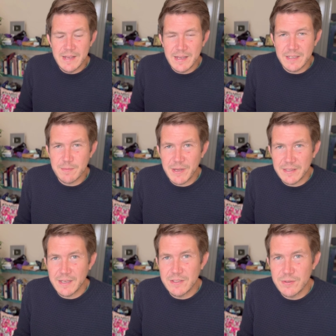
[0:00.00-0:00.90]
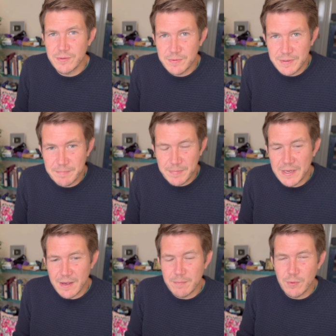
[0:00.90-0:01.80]
expect that to
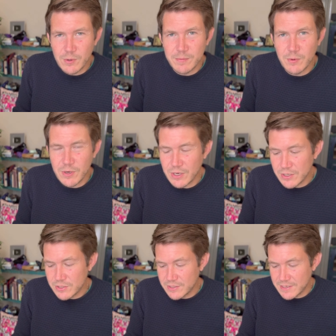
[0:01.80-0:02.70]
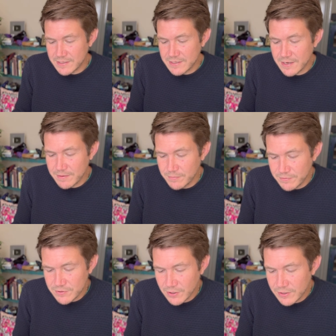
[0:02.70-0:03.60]
become more and more urgent as time
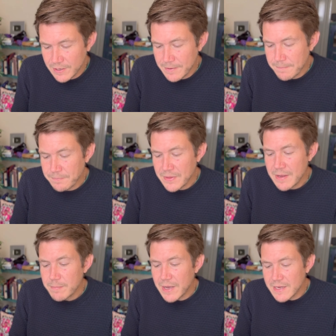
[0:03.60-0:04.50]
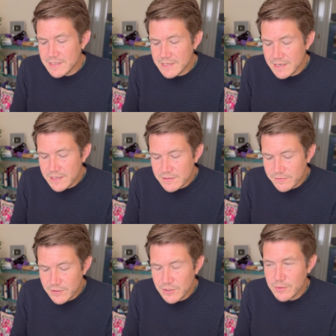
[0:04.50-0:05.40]
moves on. Pisces, for
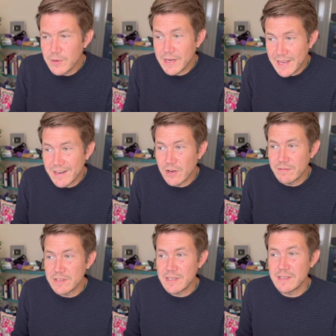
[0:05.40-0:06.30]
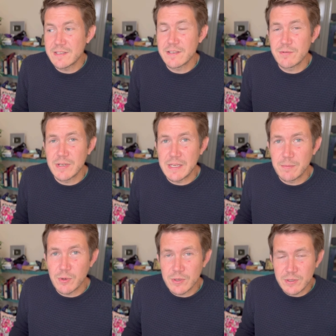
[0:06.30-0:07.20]
you, again, obviously this is really
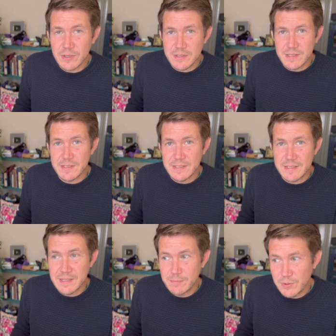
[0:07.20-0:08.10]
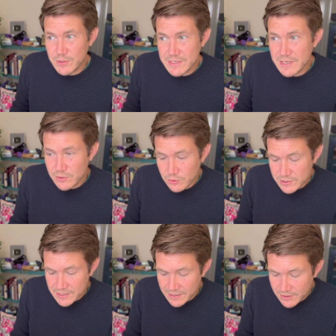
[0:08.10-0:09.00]
important because the moon is in your
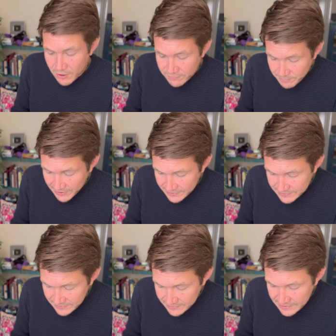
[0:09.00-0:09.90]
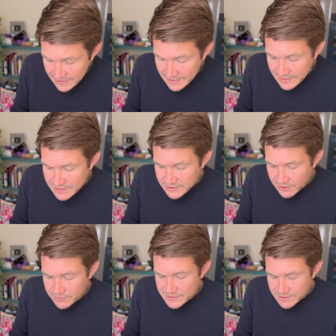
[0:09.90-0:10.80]
sign of Pisces.
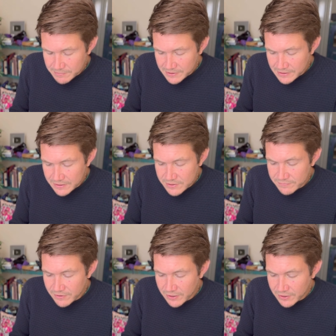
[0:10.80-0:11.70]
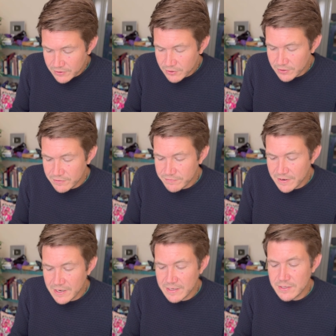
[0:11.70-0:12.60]
So similarly to Virgo, you're going to
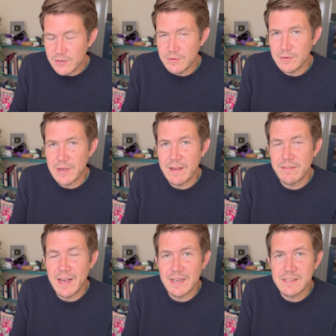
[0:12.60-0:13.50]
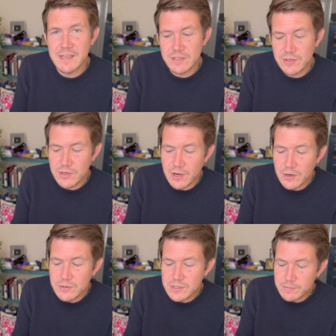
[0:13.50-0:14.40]
find you, you have access to your
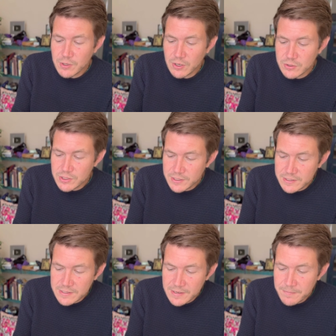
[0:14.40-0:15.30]
own subconscious